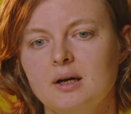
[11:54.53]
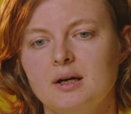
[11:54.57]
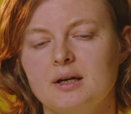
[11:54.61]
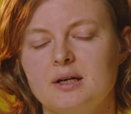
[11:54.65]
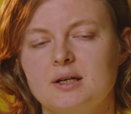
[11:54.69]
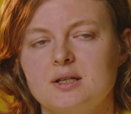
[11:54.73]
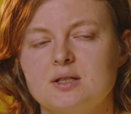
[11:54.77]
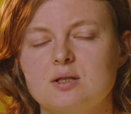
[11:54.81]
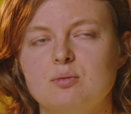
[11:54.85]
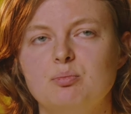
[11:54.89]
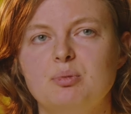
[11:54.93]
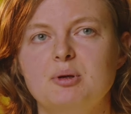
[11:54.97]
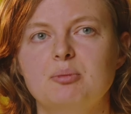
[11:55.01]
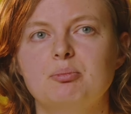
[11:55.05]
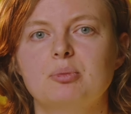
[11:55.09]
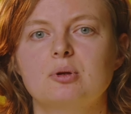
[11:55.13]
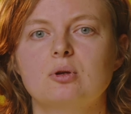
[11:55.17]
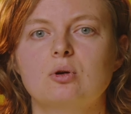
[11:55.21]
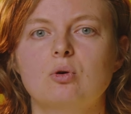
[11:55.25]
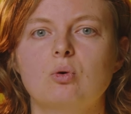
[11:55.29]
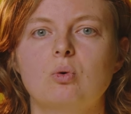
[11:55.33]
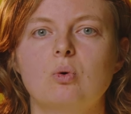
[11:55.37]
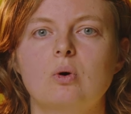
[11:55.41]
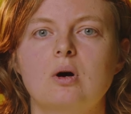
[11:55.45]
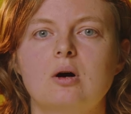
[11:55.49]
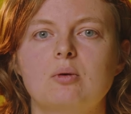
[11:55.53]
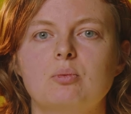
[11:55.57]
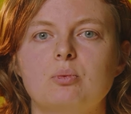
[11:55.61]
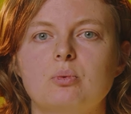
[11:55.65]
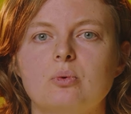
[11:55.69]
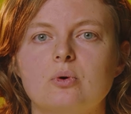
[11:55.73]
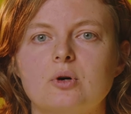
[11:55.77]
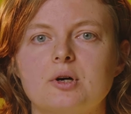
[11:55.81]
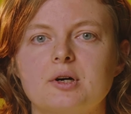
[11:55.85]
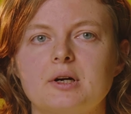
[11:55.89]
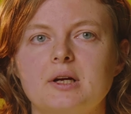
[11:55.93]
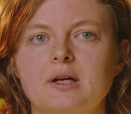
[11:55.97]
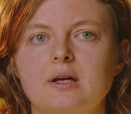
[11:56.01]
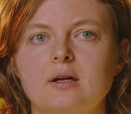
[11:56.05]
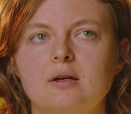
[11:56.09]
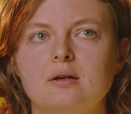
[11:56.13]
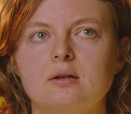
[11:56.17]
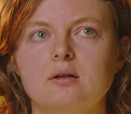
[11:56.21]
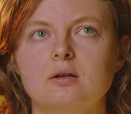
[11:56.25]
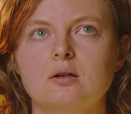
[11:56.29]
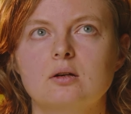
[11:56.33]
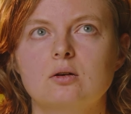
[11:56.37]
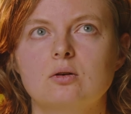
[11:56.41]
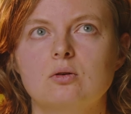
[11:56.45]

It's people who are working